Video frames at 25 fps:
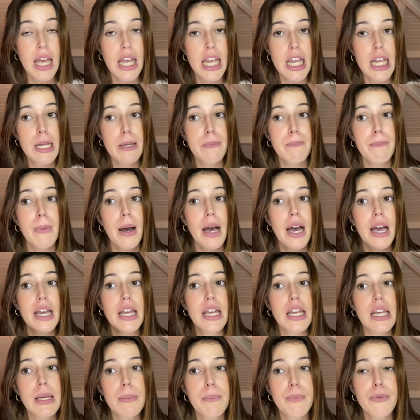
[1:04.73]
In
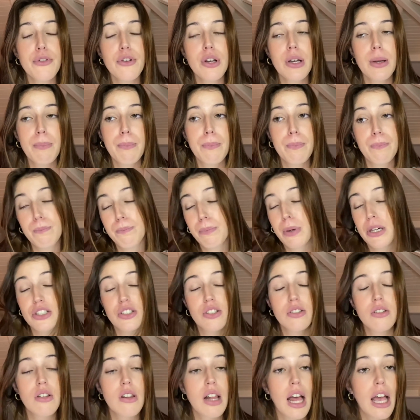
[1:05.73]
my
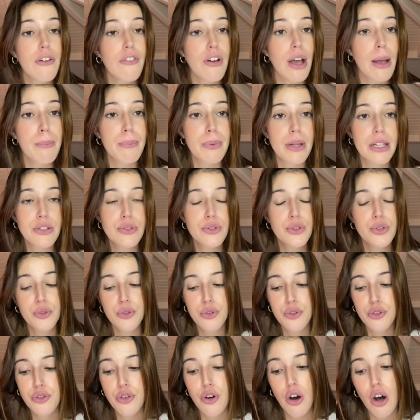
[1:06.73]
personal life, I plan to
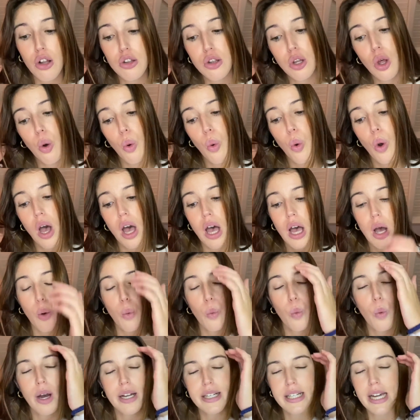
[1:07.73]
follow
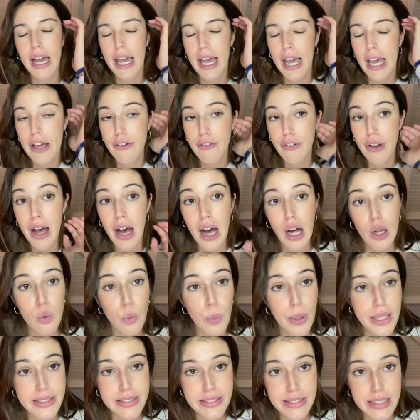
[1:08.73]
what I have
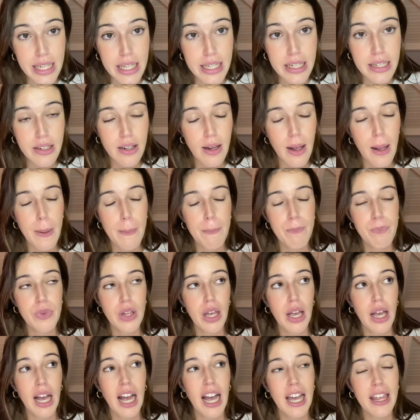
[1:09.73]
always done.
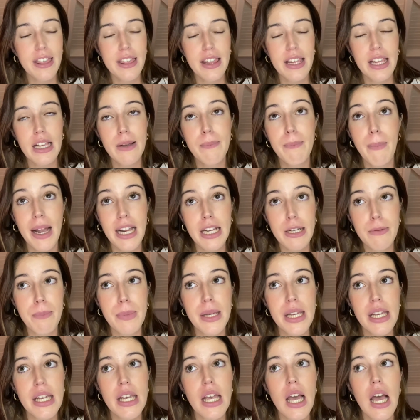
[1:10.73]
I think might
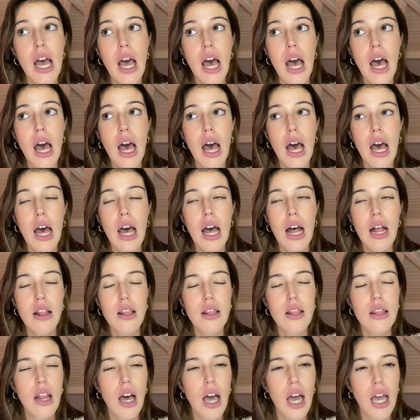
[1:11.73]
be
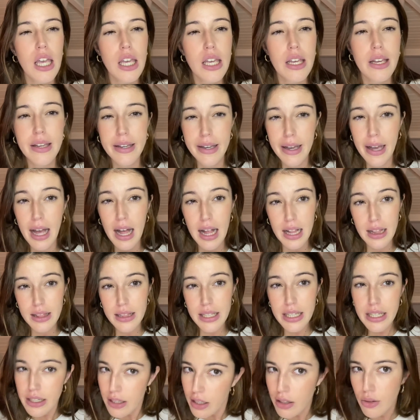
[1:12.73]
like a
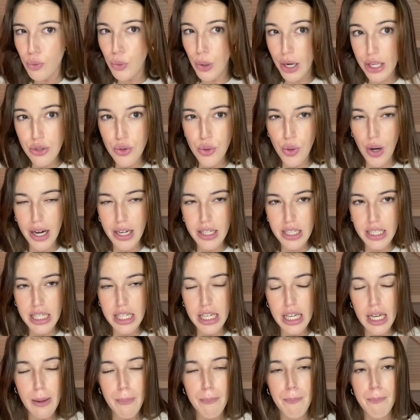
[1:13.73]
little retro
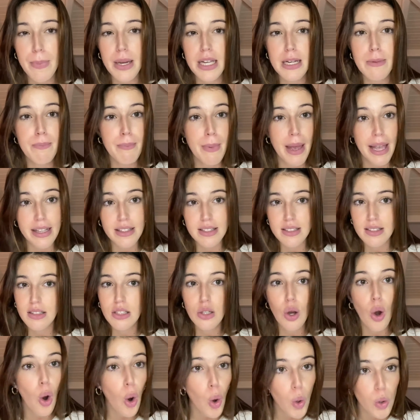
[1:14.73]
idea, but makes
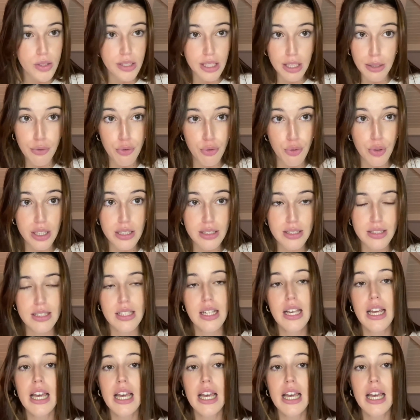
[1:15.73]
the whole difference.